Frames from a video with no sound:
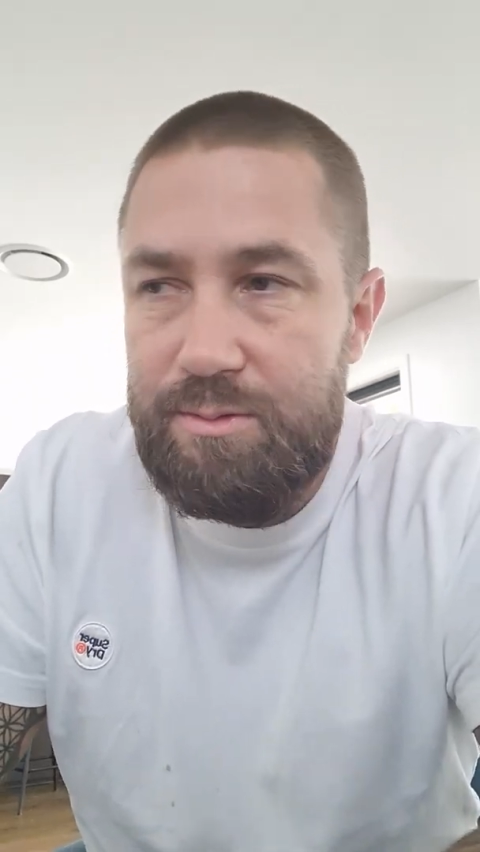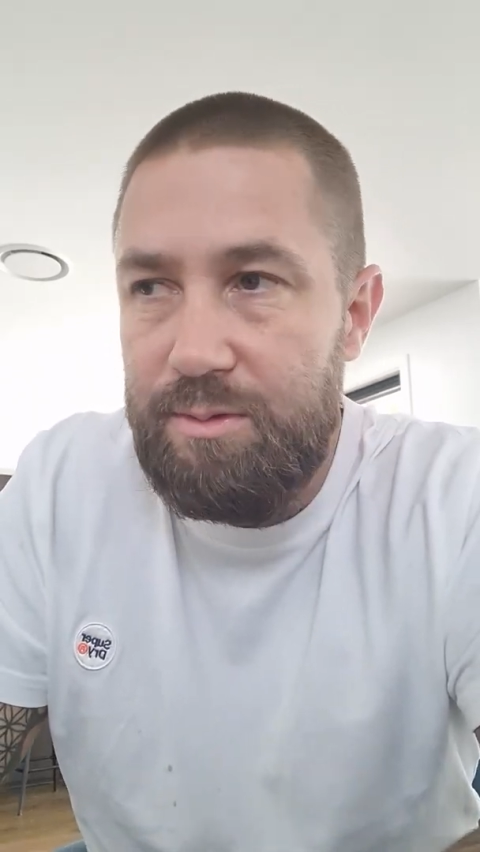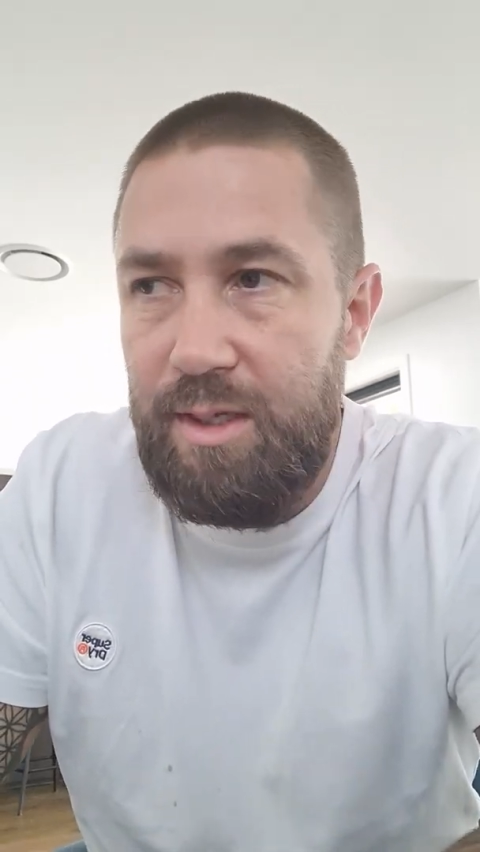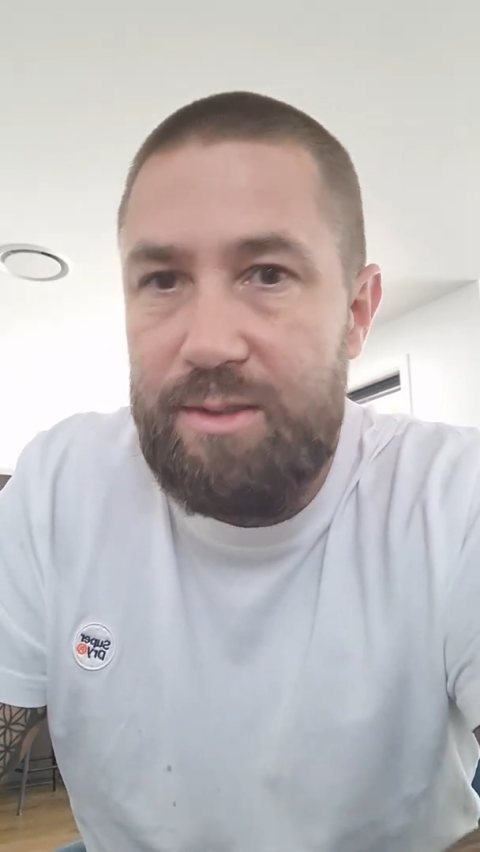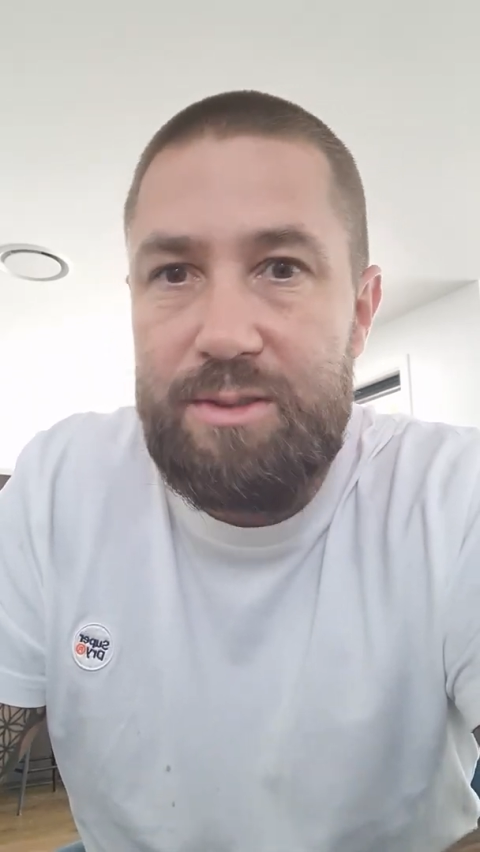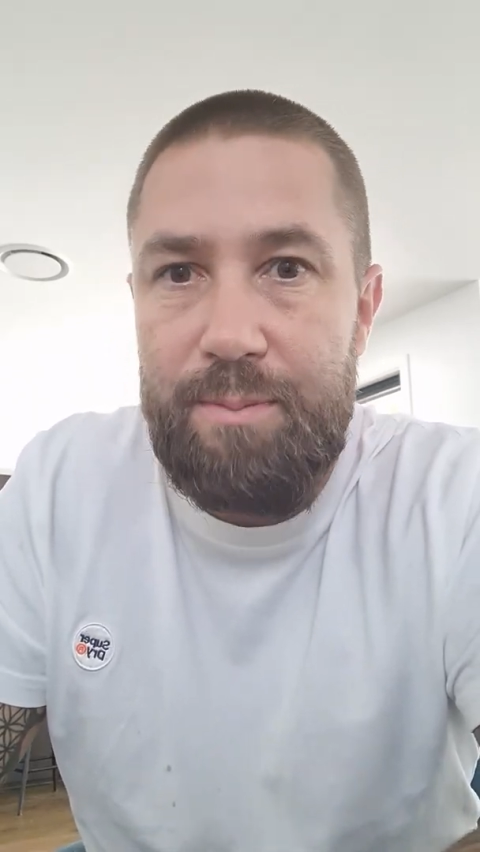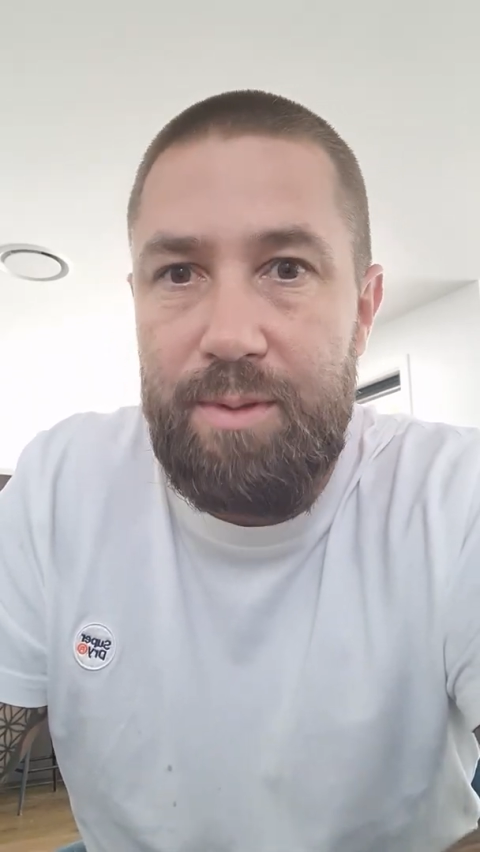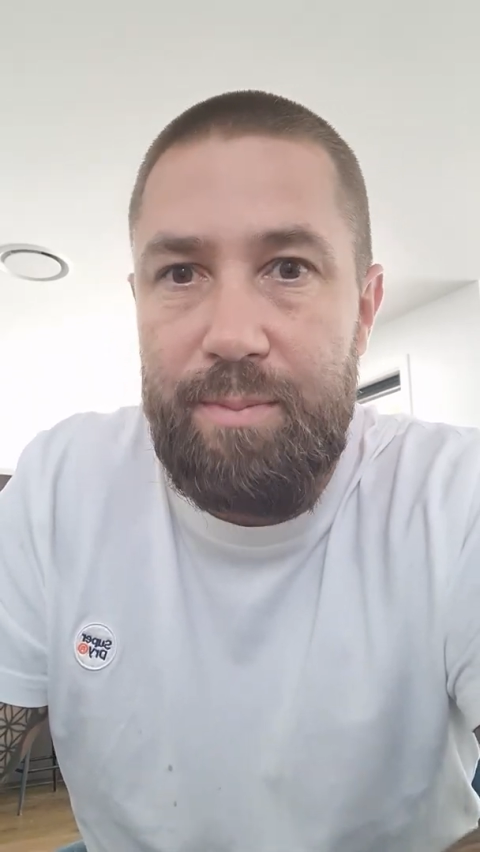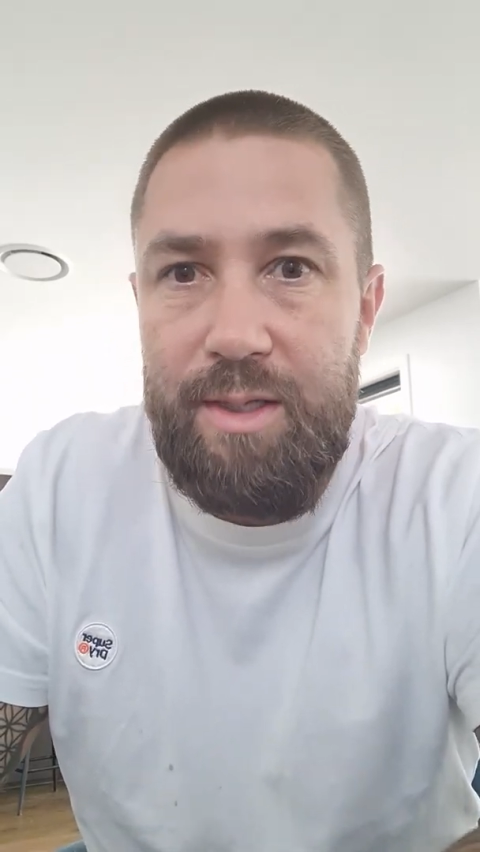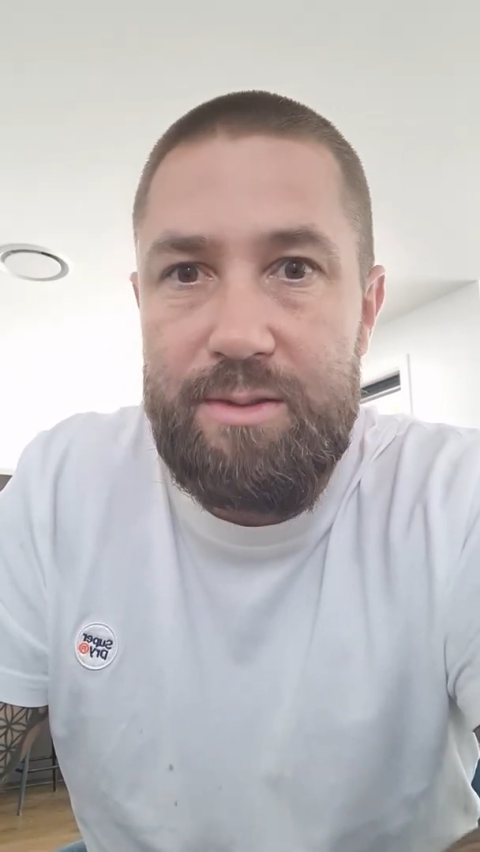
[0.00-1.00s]
could last a couple
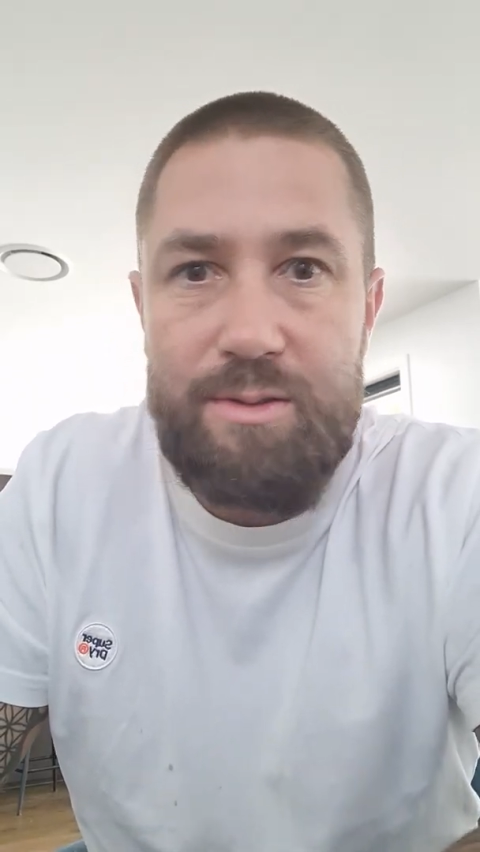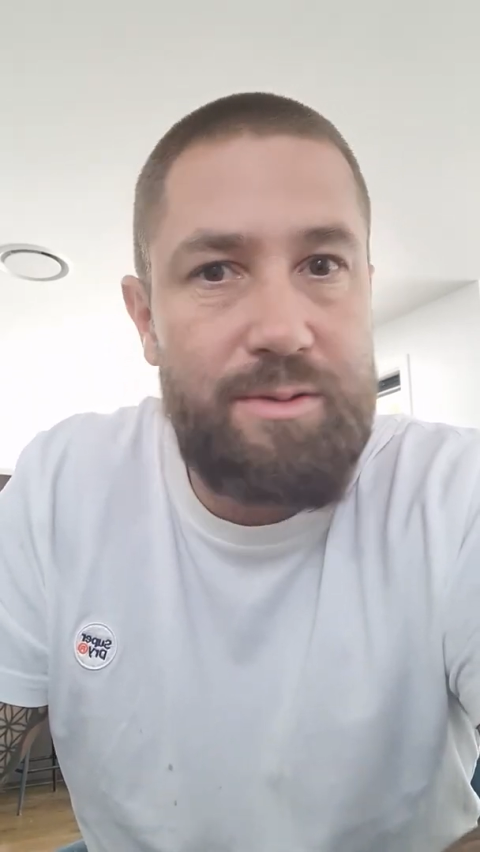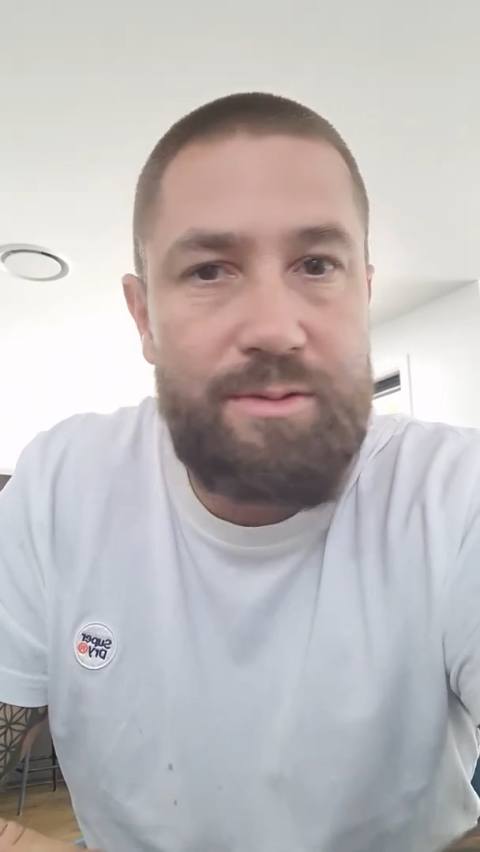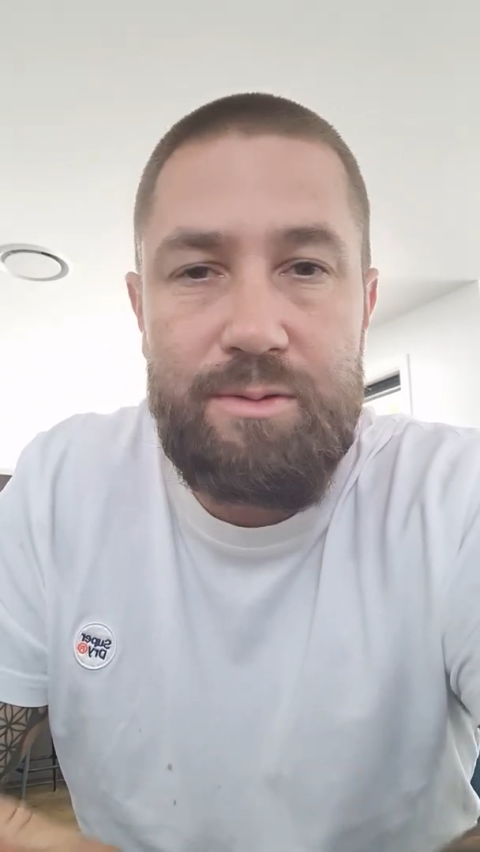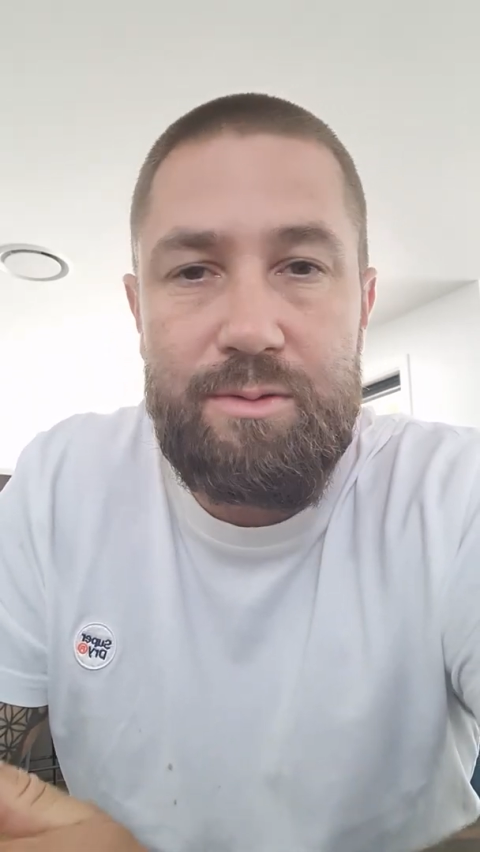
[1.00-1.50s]
of months,